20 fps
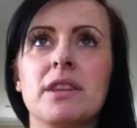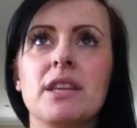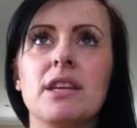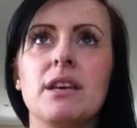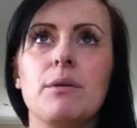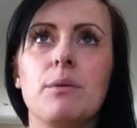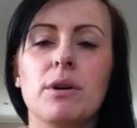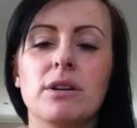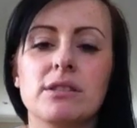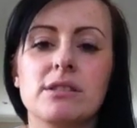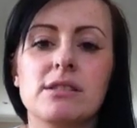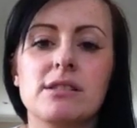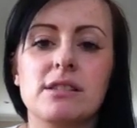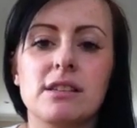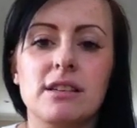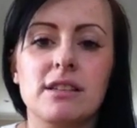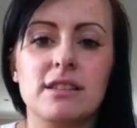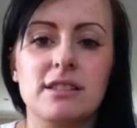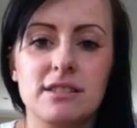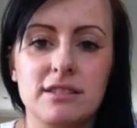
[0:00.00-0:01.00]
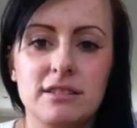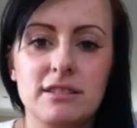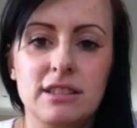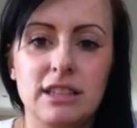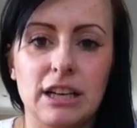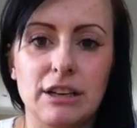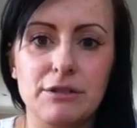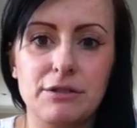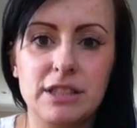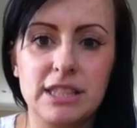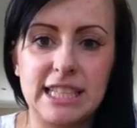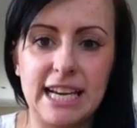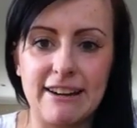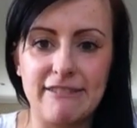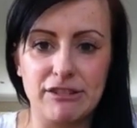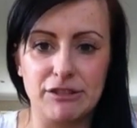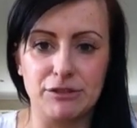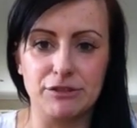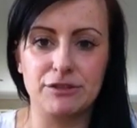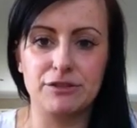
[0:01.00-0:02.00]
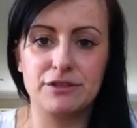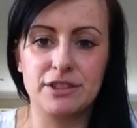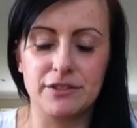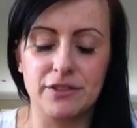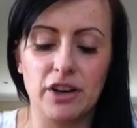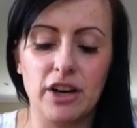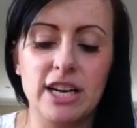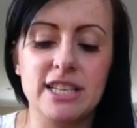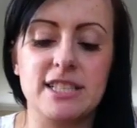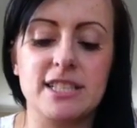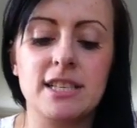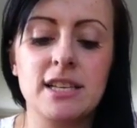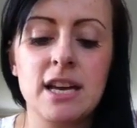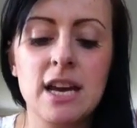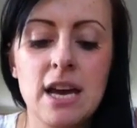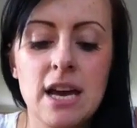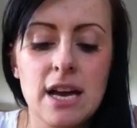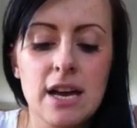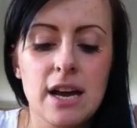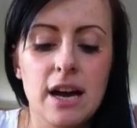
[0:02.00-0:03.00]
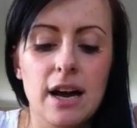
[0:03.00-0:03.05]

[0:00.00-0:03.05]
the ones that, you know, carry on dividing.